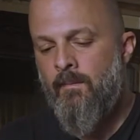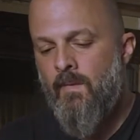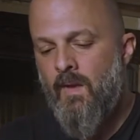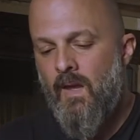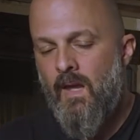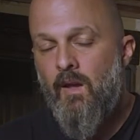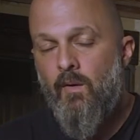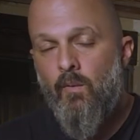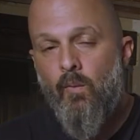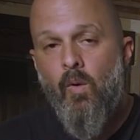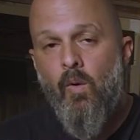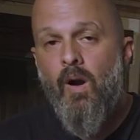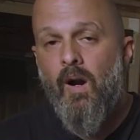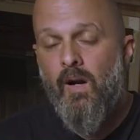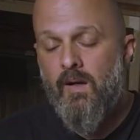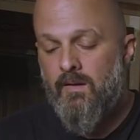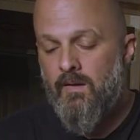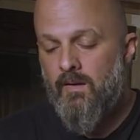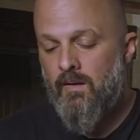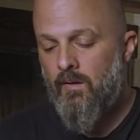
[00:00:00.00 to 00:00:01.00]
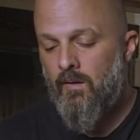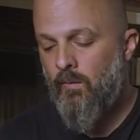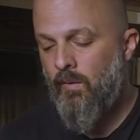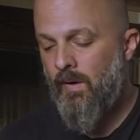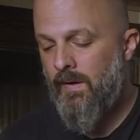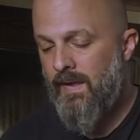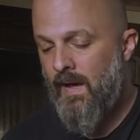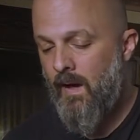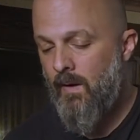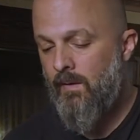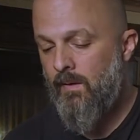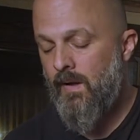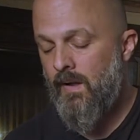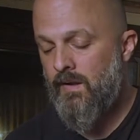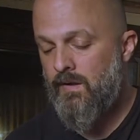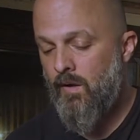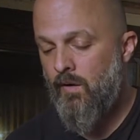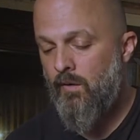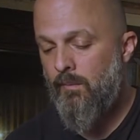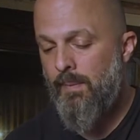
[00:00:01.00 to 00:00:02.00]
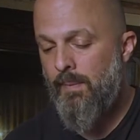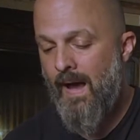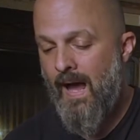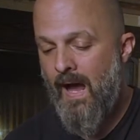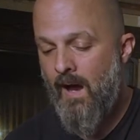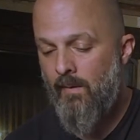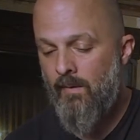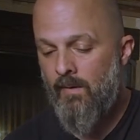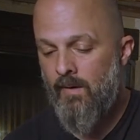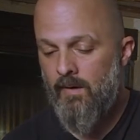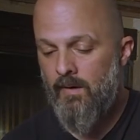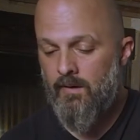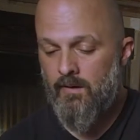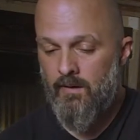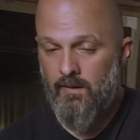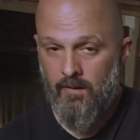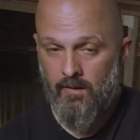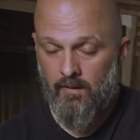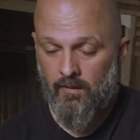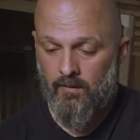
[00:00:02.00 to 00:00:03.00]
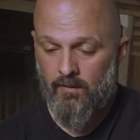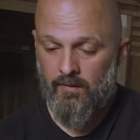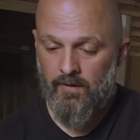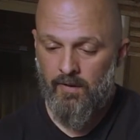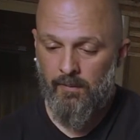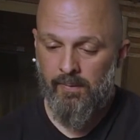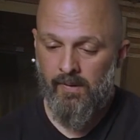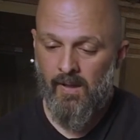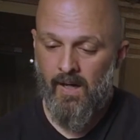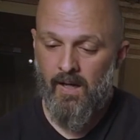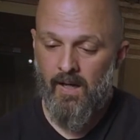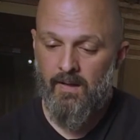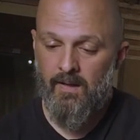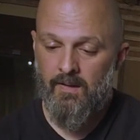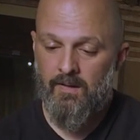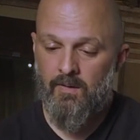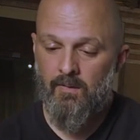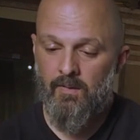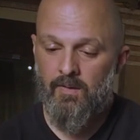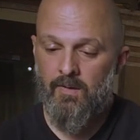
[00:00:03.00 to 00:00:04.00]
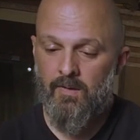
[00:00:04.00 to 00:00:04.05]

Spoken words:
It worked without its own power. You supply this to its